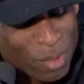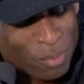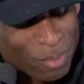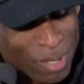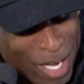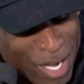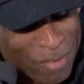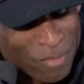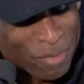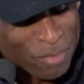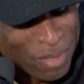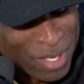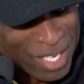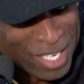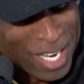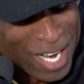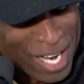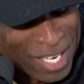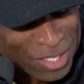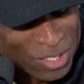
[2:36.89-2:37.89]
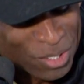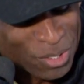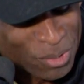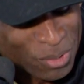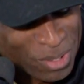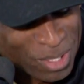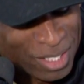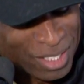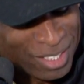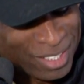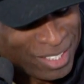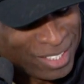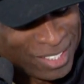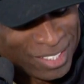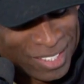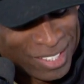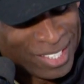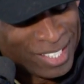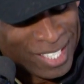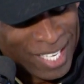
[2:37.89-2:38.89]
one played for me in high school, and he,
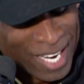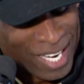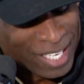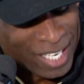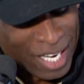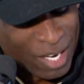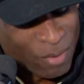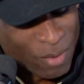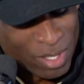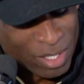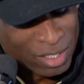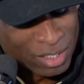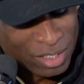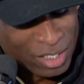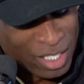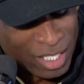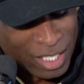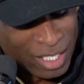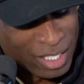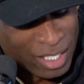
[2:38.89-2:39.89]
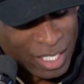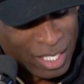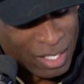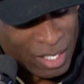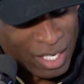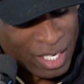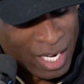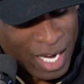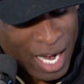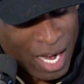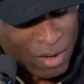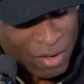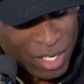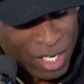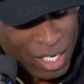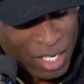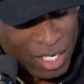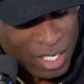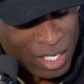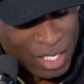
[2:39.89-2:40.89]
I can't wait to see how
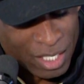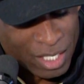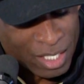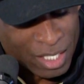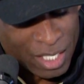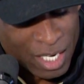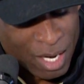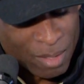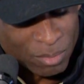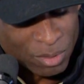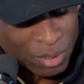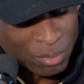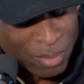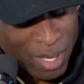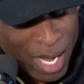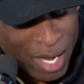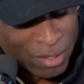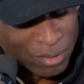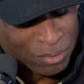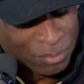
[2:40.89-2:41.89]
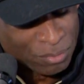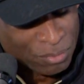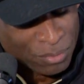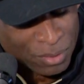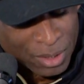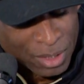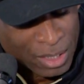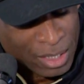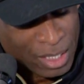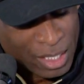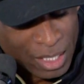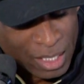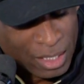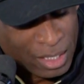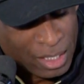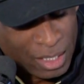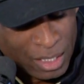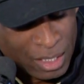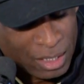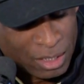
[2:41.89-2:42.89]
he comes about.
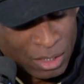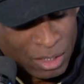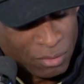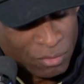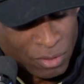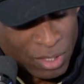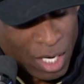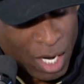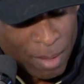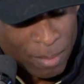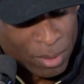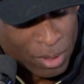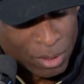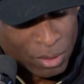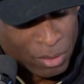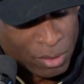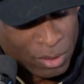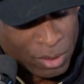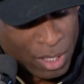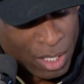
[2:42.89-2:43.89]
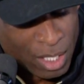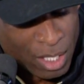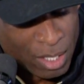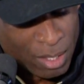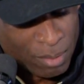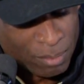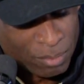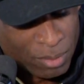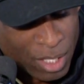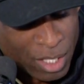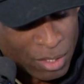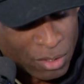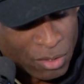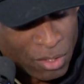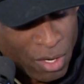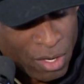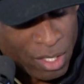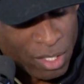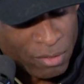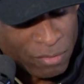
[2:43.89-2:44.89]
He's phenomenal. Um, there are
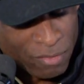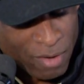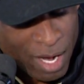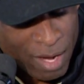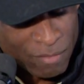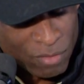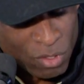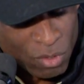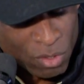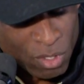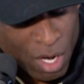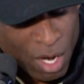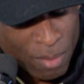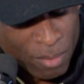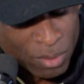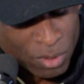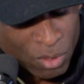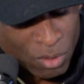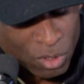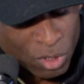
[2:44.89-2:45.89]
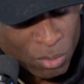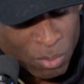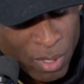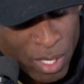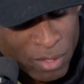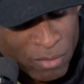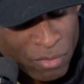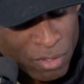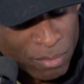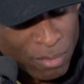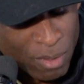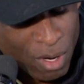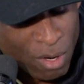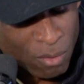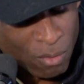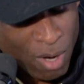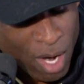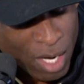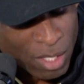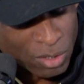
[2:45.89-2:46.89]
35 newcomers on the spring
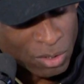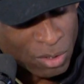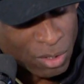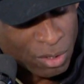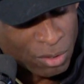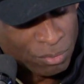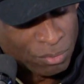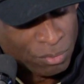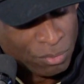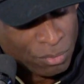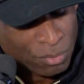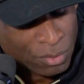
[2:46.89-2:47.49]
football roster,